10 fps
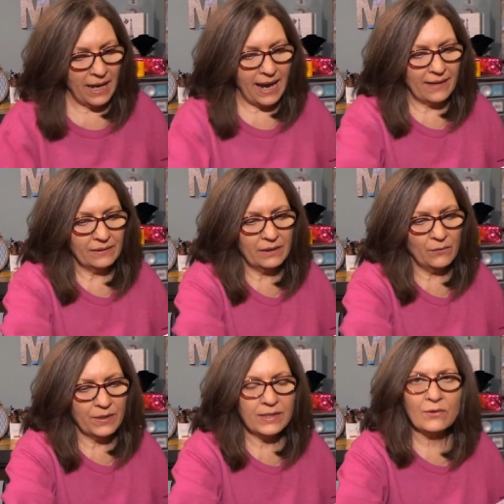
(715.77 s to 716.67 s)
And, you
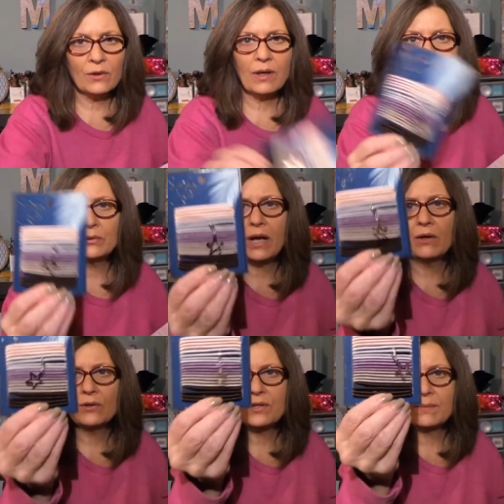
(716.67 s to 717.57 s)
know, these are a couple
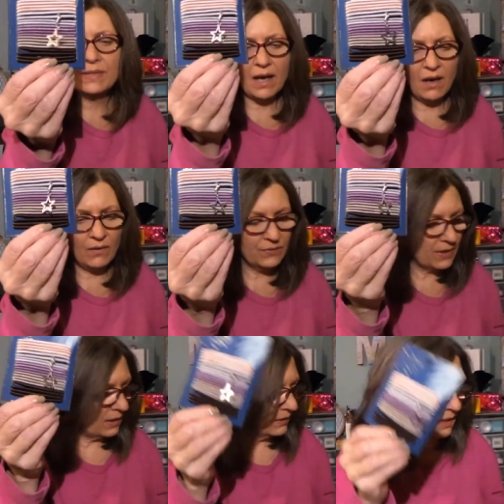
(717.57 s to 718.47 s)
dollars themselves
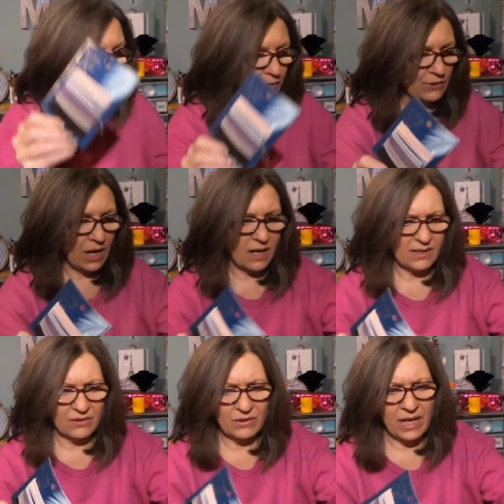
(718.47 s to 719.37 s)
that the hair
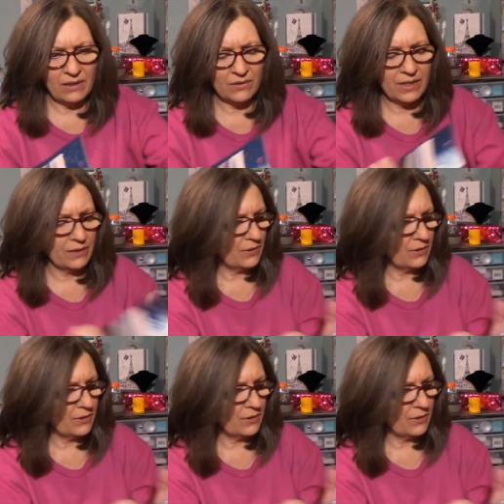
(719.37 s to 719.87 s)
ties. And who can't use hair